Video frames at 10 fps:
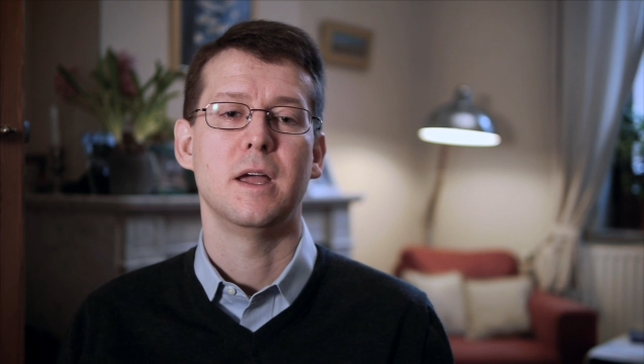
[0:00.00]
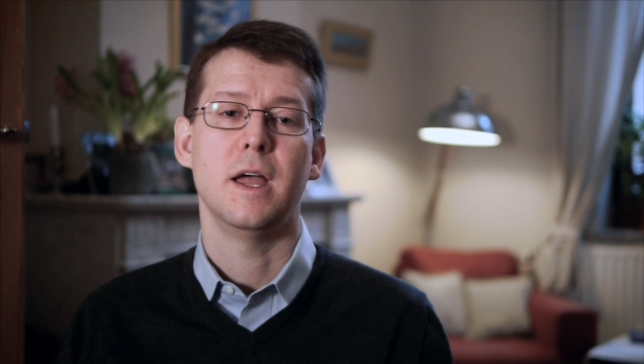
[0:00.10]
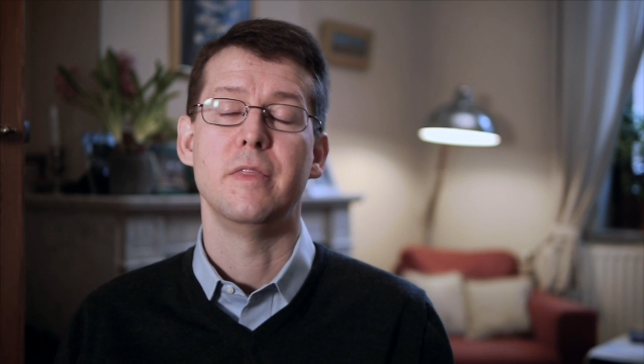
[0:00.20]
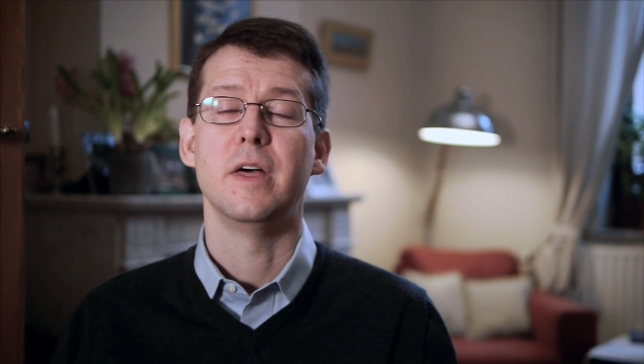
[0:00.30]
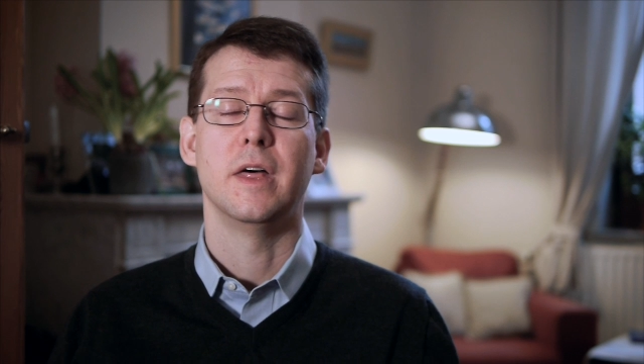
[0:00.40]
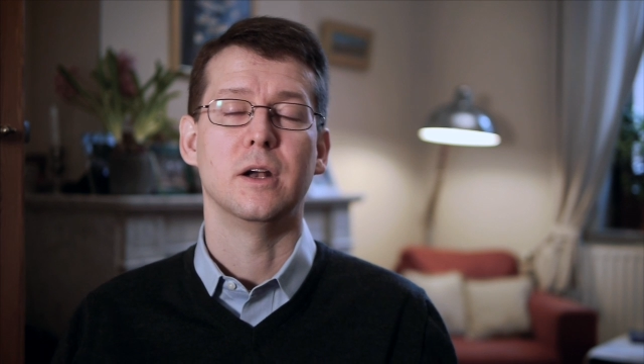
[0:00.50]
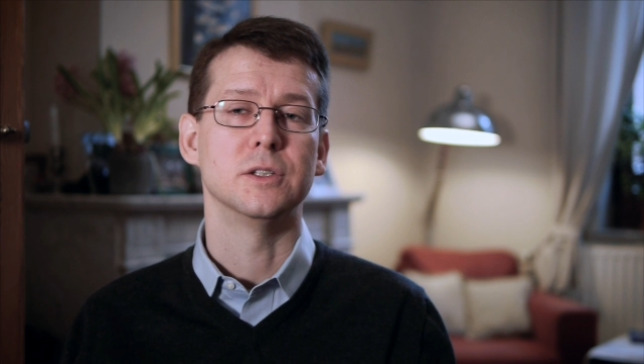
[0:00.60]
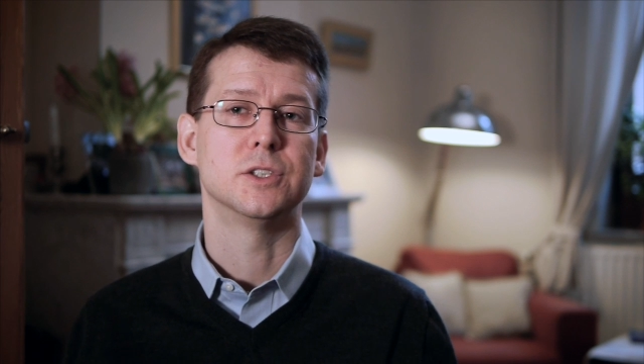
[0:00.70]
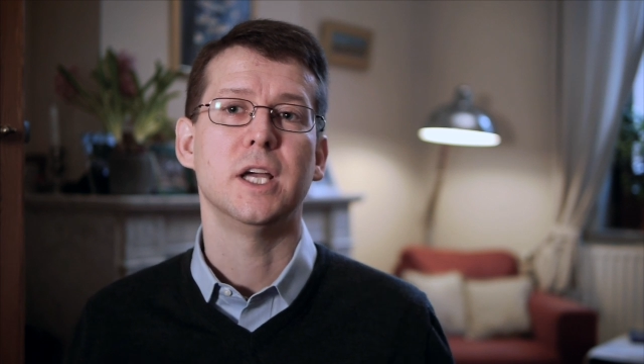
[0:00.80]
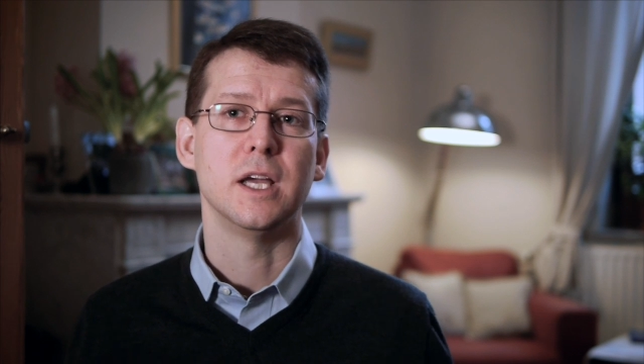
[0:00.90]
And then that all
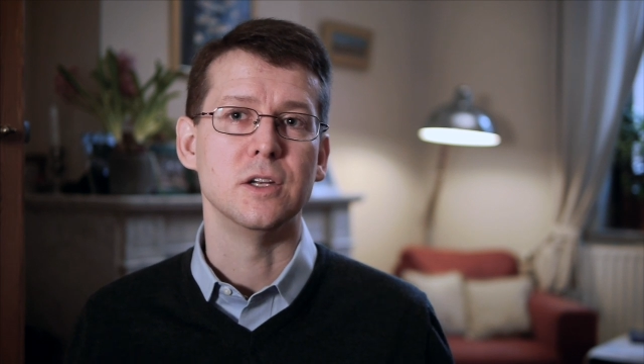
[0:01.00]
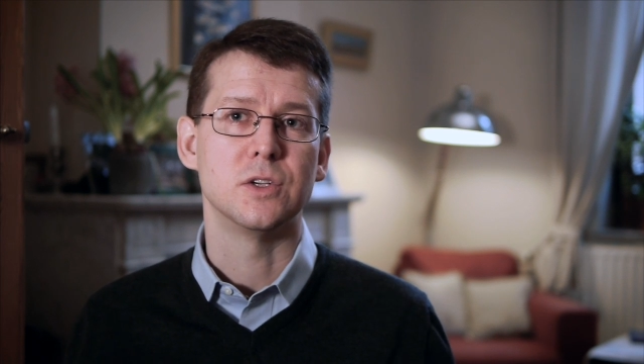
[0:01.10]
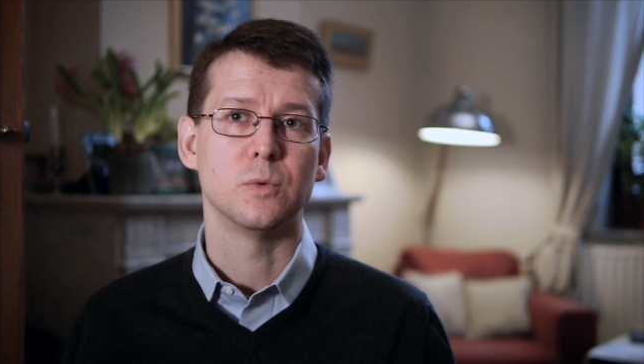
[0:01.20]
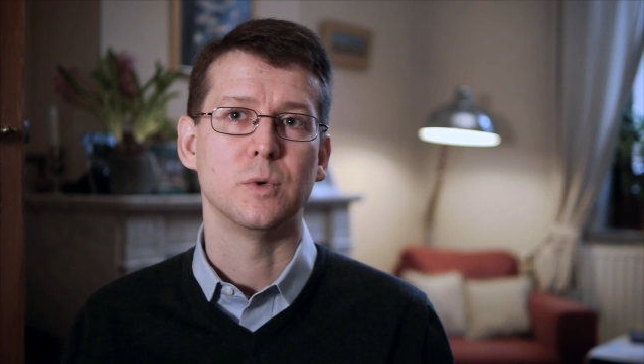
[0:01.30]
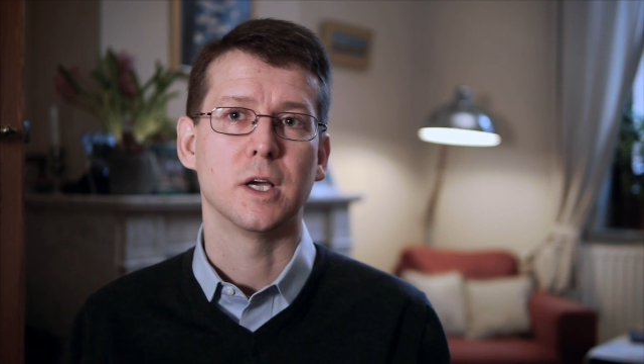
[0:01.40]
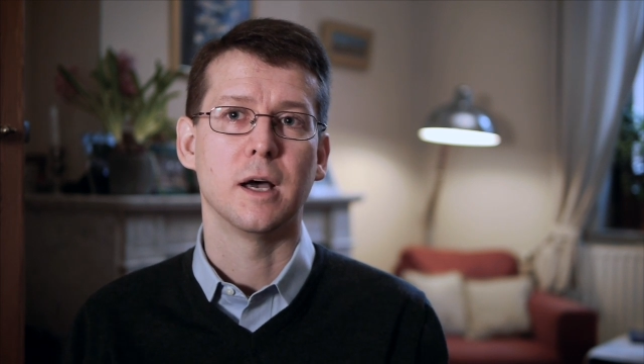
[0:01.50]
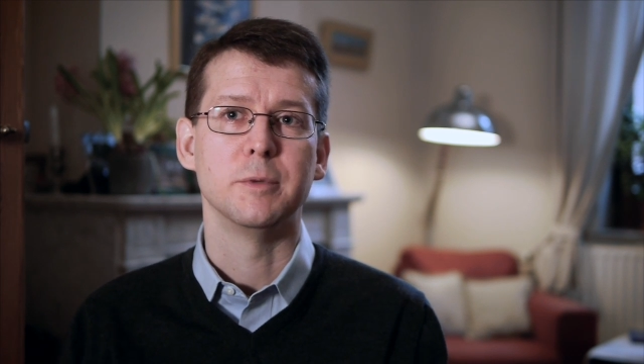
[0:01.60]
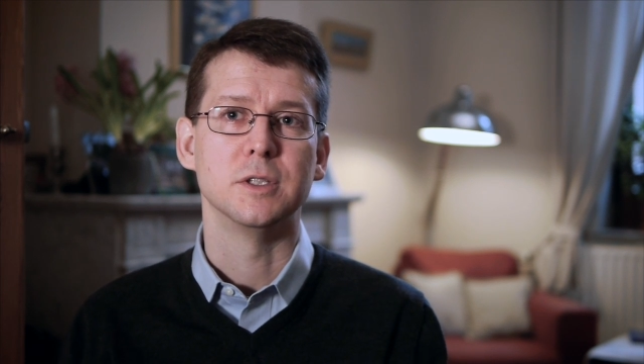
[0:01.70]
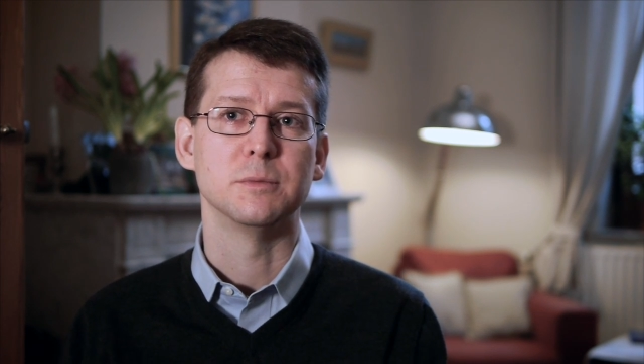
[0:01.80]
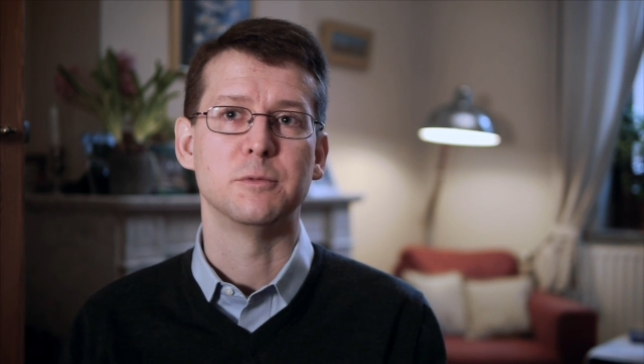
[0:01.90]
changed when
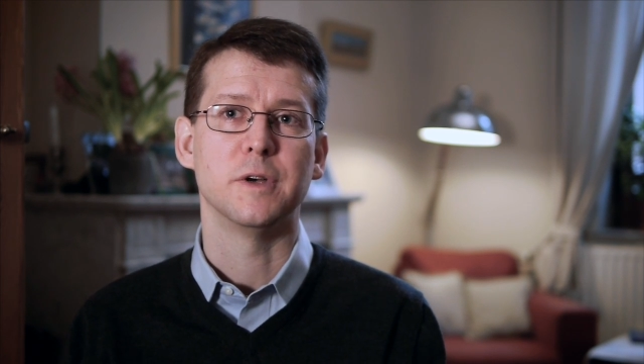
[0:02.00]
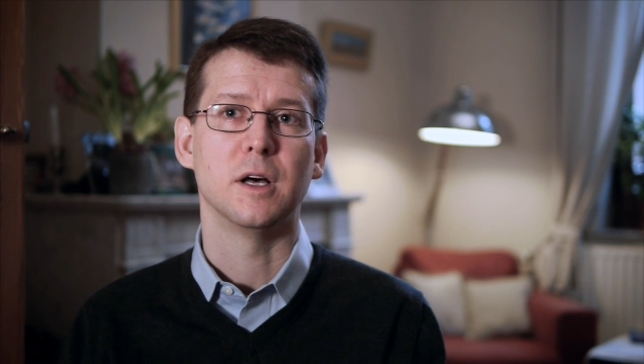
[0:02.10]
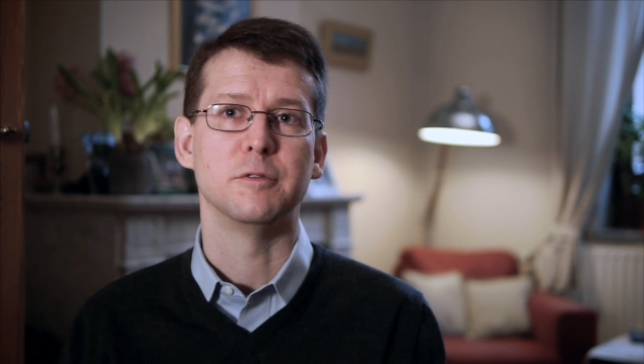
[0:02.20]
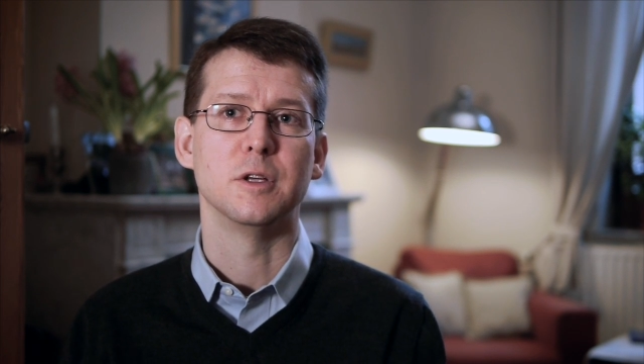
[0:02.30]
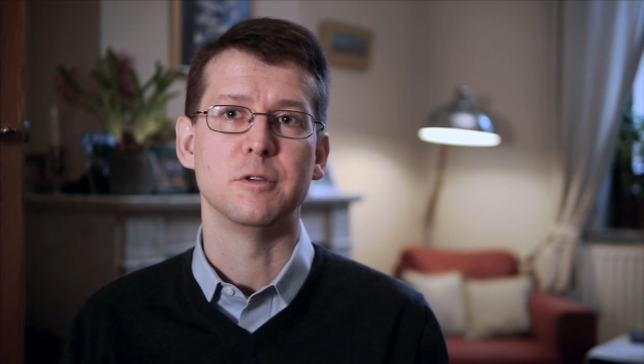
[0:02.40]
communism fell via